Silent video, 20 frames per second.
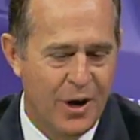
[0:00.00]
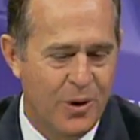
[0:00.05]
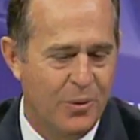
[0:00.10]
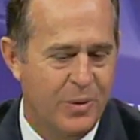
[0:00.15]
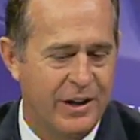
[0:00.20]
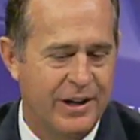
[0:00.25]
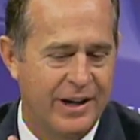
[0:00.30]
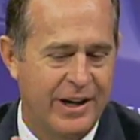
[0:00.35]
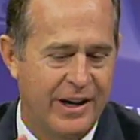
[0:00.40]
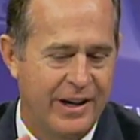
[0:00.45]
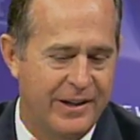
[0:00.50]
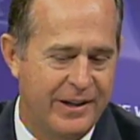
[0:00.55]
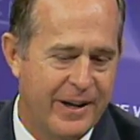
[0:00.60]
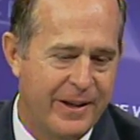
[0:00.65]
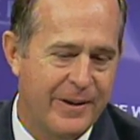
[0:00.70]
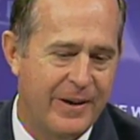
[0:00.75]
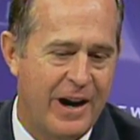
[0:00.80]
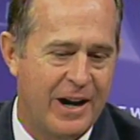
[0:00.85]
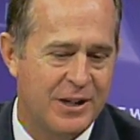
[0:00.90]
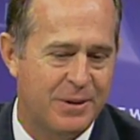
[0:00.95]
the
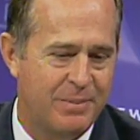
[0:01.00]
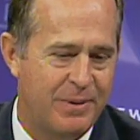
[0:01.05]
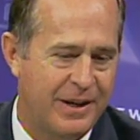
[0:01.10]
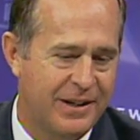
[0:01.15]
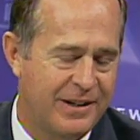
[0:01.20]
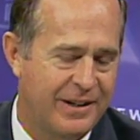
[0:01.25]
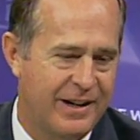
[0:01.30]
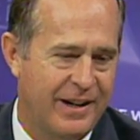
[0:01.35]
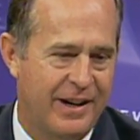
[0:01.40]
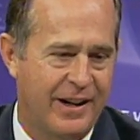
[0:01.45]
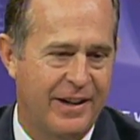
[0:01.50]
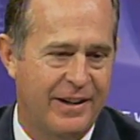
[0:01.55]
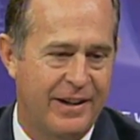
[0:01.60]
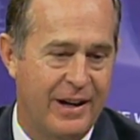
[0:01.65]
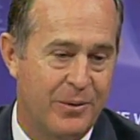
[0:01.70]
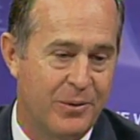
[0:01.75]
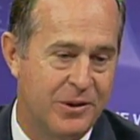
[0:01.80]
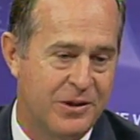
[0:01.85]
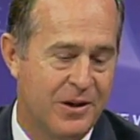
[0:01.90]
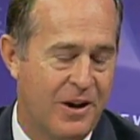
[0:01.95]
other aspect
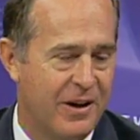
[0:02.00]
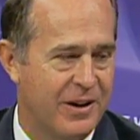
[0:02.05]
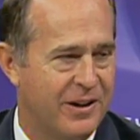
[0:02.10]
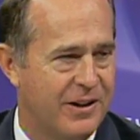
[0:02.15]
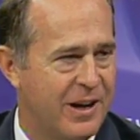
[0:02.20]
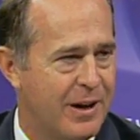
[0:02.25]
that we're talking